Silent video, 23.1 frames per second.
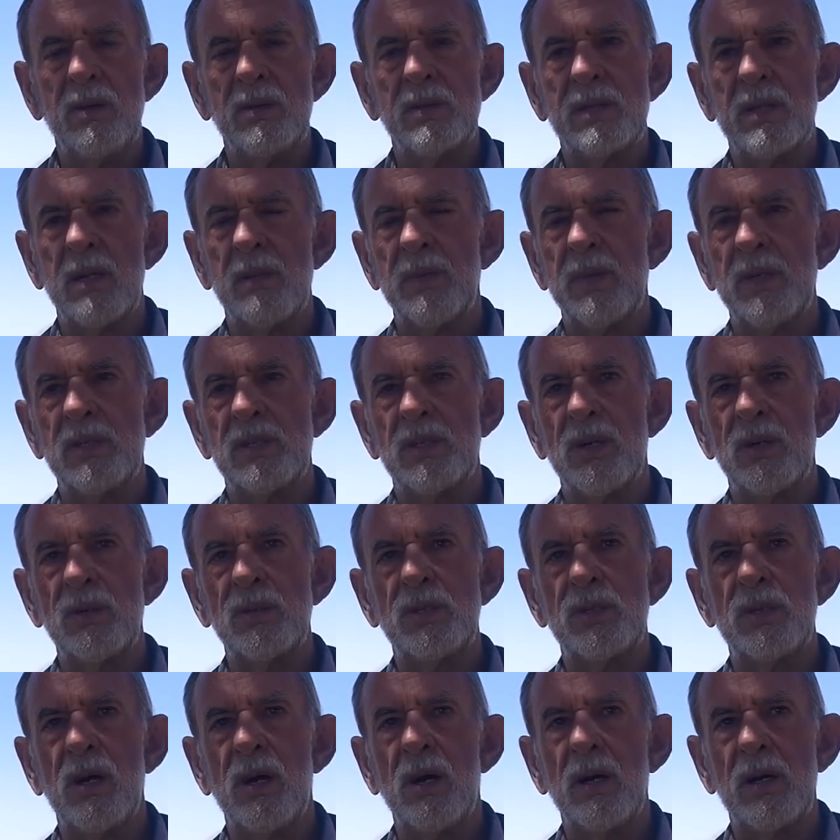Something so
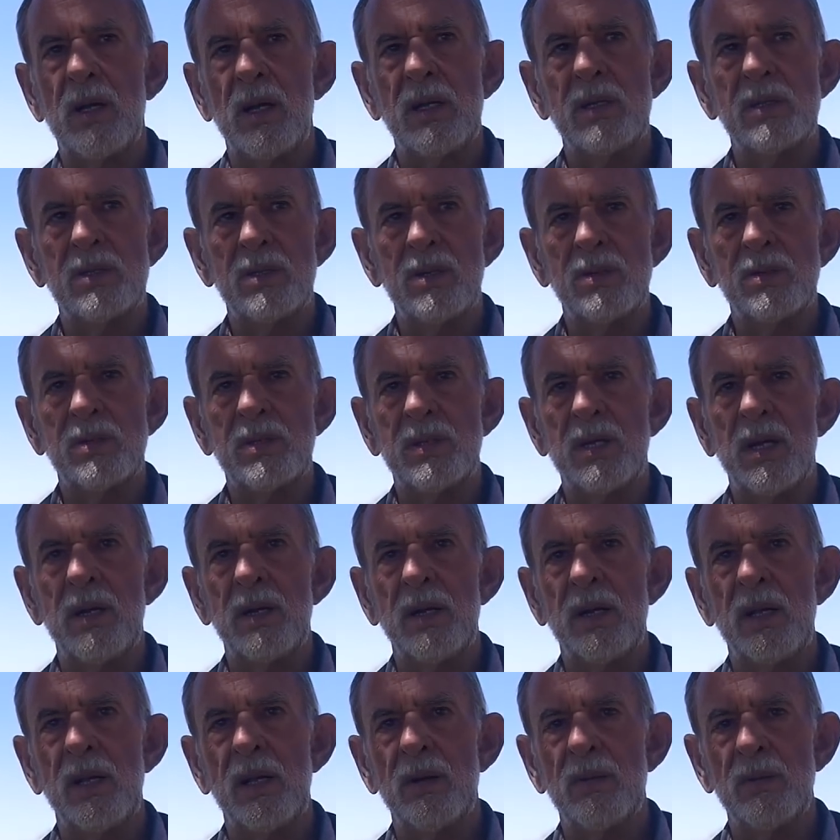shocking, so
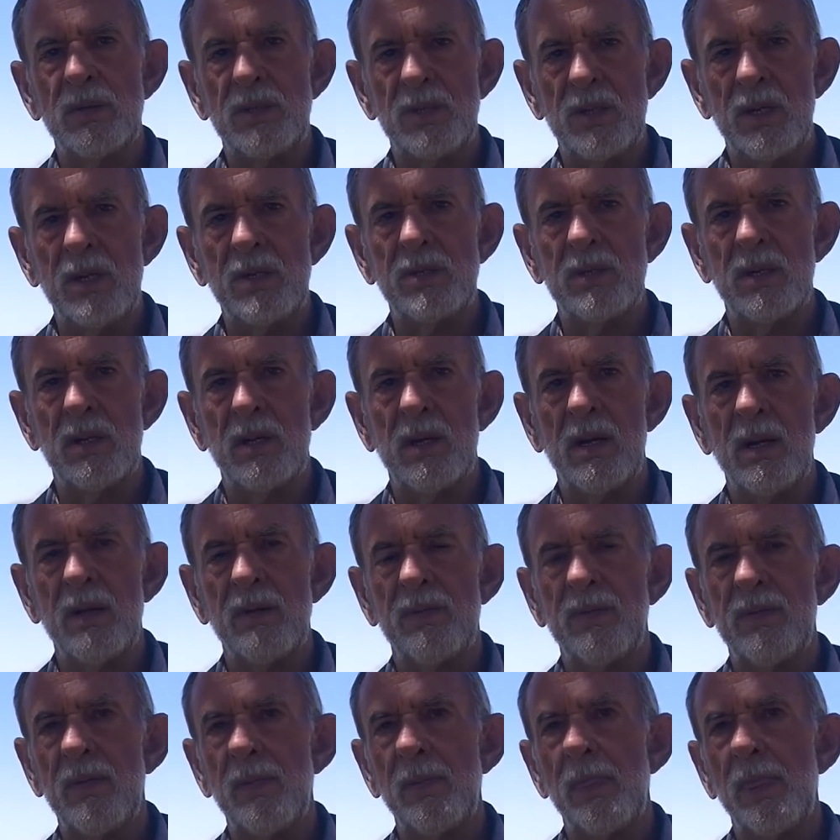stunning, it would change your life.